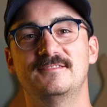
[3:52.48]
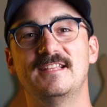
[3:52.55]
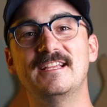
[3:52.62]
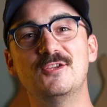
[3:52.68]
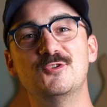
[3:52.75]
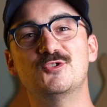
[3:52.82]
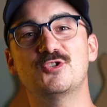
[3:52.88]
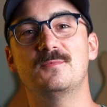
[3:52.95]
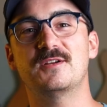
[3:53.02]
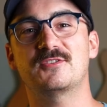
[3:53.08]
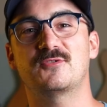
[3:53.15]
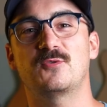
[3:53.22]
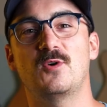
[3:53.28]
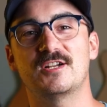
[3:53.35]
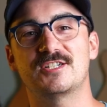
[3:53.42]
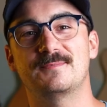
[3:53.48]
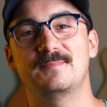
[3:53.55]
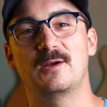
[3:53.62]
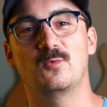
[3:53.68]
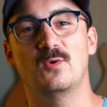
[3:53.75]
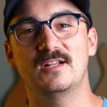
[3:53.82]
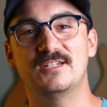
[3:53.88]
Thank you so much for watching my
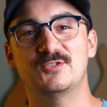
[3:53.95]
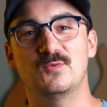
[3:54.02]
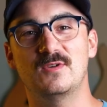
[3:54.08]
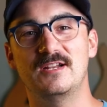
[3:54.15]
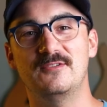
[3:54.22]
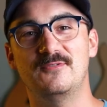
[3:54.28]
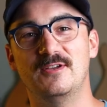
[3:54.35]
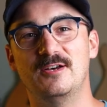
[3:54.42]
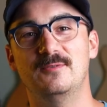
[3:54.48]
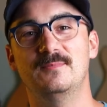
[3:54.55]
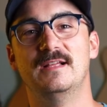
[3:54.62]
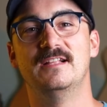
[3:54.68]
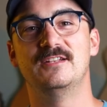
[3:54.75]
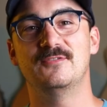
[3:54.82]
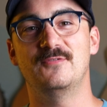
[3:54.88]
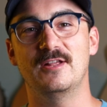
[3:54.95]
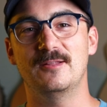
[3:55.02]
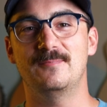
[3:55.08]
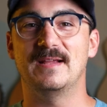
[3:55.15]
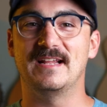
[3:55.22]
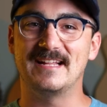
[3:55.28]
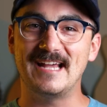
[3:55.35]
one twenty film
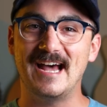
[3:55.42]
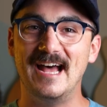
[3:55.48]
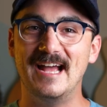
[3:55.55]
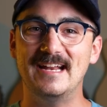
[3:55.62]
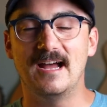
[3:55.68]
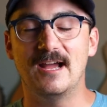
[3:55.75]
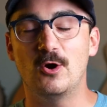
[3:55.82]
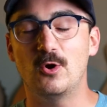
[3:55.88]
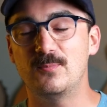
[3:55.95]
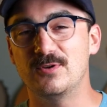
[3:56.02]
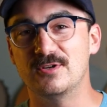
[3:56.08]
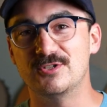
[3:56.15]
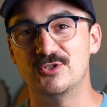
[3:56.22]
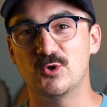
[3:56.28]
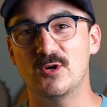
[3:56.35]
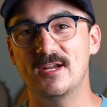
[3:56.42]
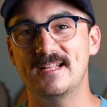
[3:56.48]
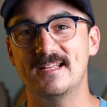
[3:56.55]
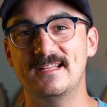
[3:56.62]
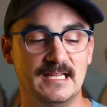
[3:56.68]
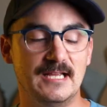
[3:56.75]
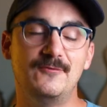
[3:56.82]
developing guide. I hope you enjoyed
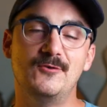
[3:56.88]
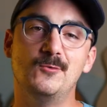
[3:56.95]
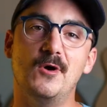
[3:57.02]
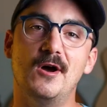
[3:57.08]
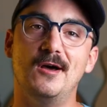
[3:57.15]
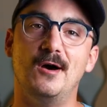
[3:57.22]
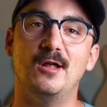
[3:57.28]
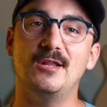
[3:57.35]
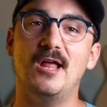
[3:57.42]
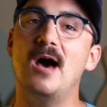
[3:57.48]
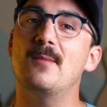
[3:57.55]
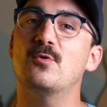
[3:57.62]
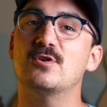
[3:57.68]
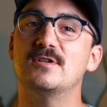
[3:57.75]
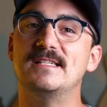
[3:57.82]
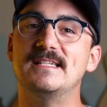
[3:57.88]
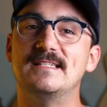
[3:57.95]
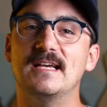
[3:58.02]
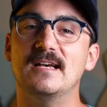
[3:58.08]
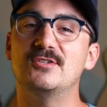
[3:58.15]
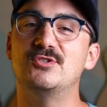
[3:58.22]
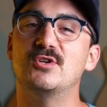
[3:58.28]
it. If you want a lot more
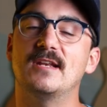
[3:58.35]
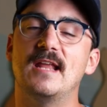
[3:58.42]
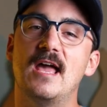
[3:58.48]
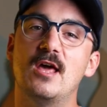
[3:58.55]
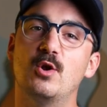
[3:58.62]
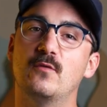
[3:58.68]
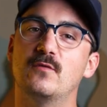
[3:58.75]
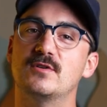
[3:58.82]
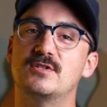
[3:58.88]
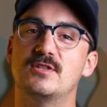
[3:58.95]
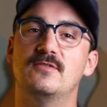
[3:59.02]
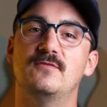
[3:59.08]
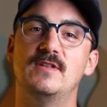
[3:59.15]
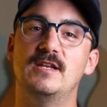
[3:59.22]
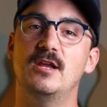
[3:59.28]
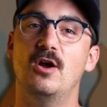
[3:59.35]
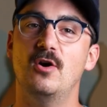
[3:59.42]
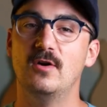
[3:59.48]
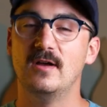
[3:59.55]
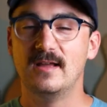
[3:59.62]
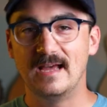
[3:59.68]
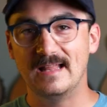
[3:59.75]
details, you can head over to the video.